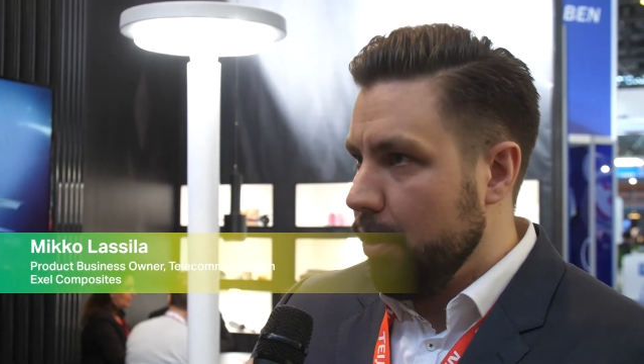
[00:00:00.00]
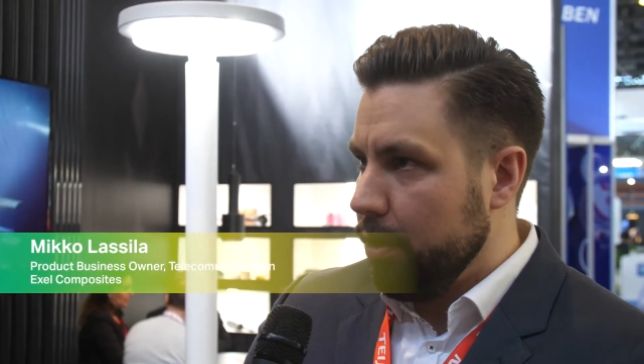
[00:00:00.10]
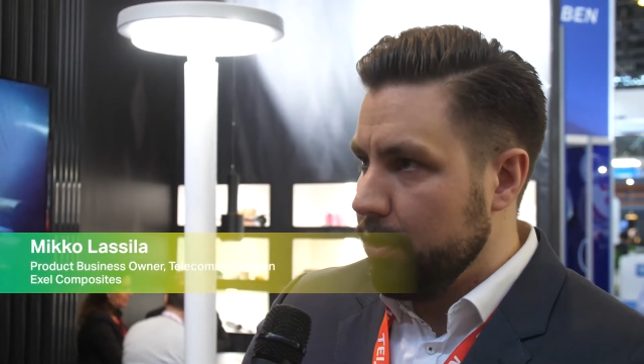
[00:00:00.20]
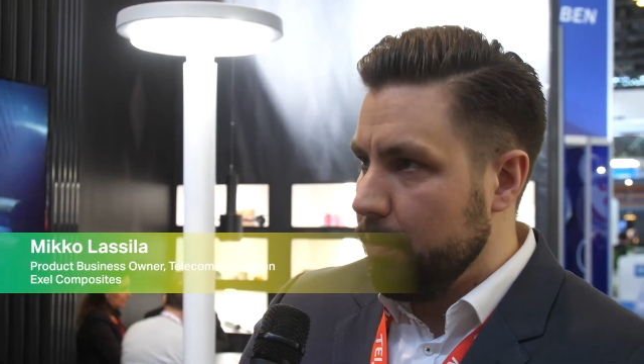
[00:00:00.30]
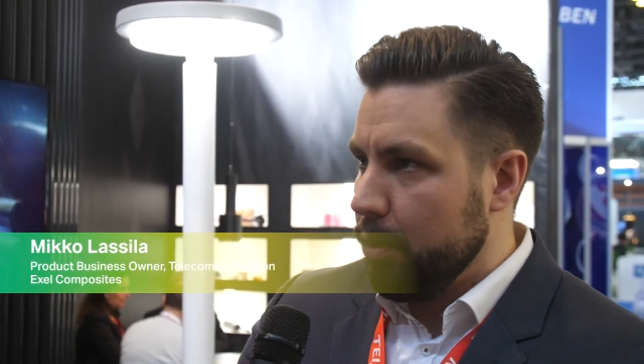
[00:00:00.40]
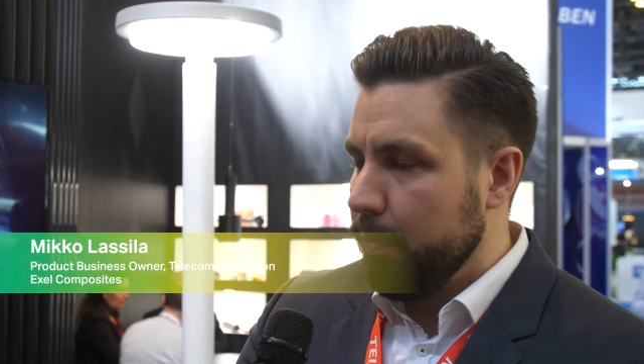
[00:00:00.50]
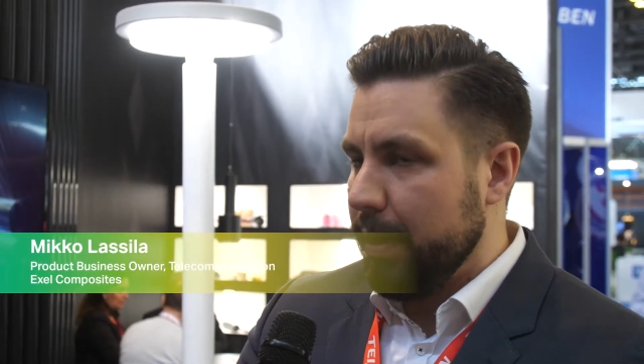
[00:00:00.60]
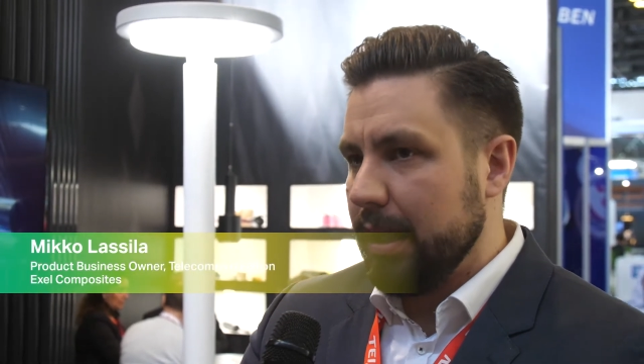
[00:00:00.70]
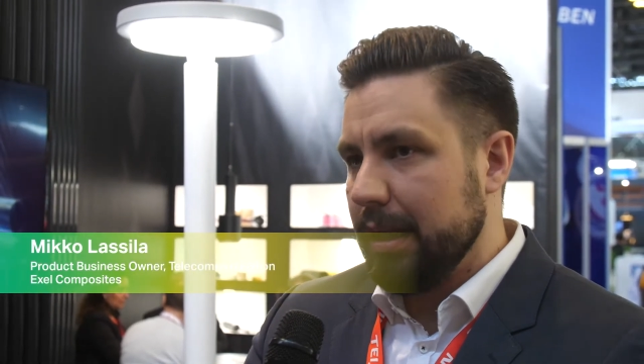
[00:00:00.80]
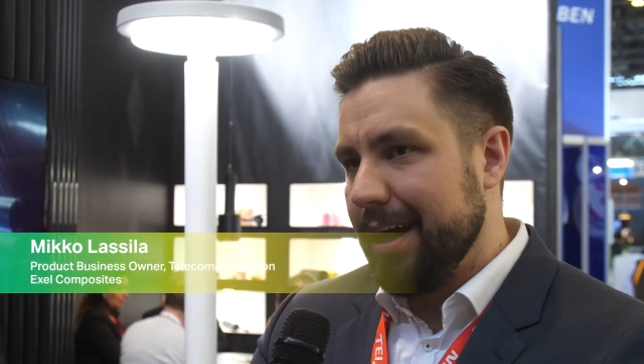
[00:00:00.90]
All the
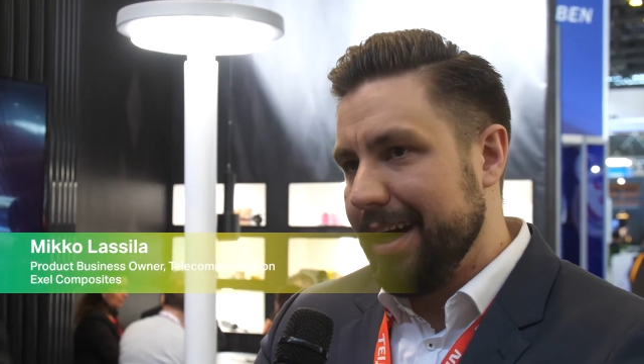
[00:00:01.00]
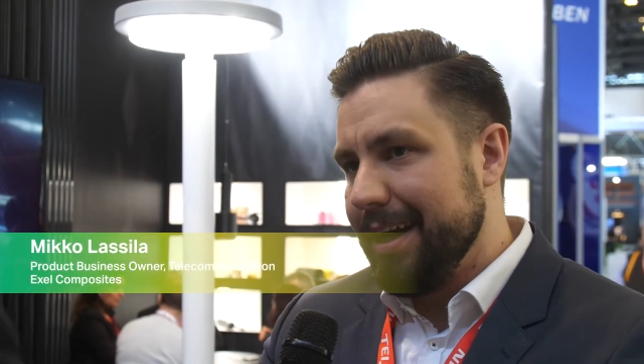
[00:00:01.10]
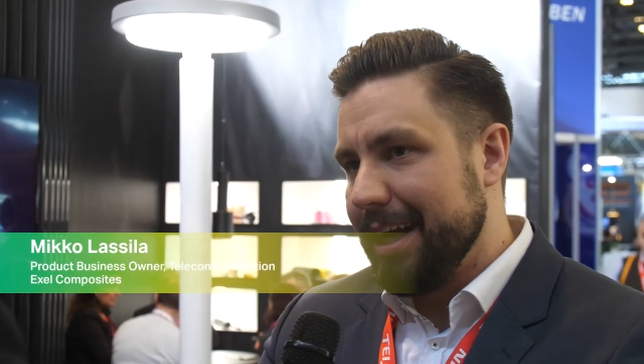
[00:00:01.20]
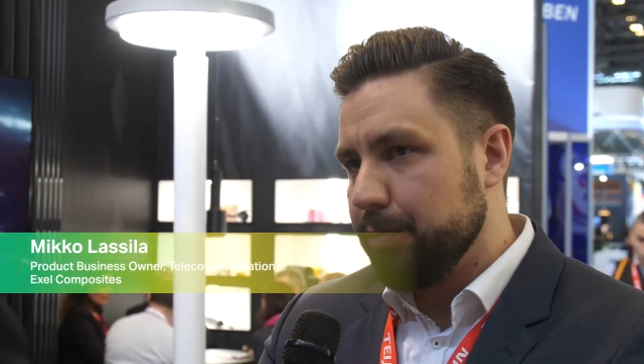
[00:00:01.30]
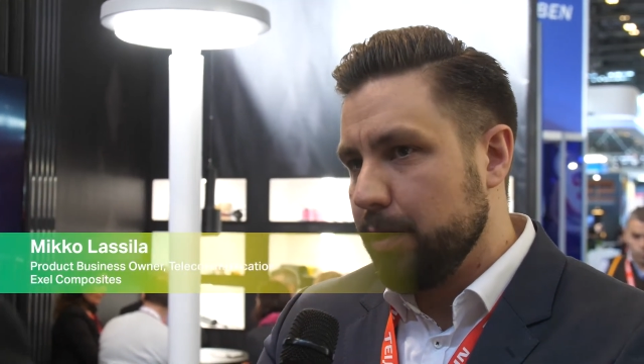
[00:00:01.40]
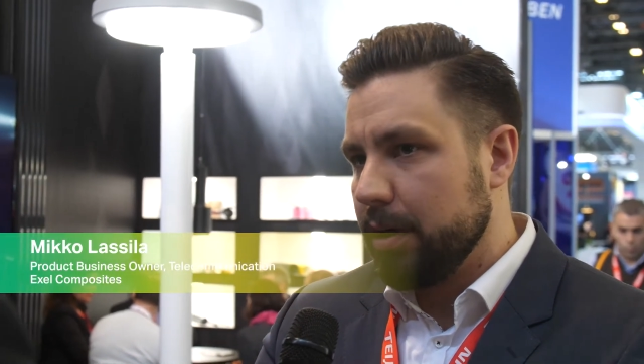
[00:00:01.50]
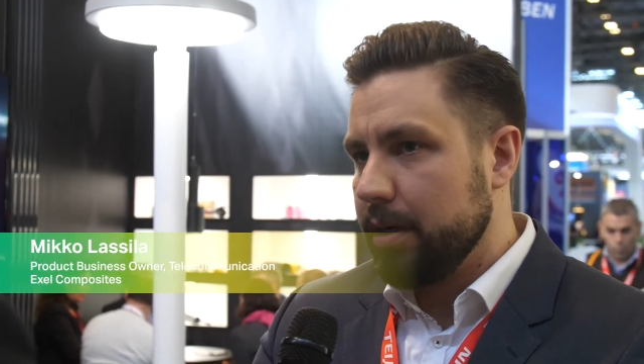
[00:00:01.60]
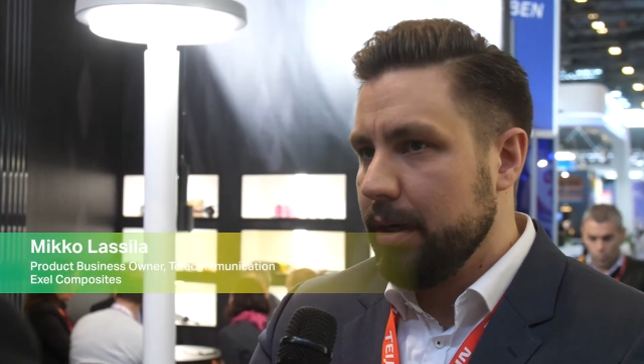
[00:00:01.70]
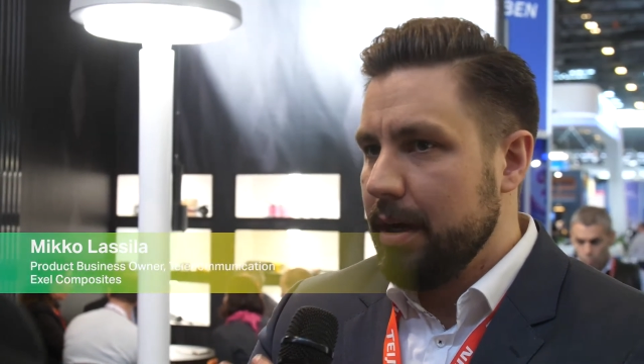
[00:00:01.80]
mobile uh, network,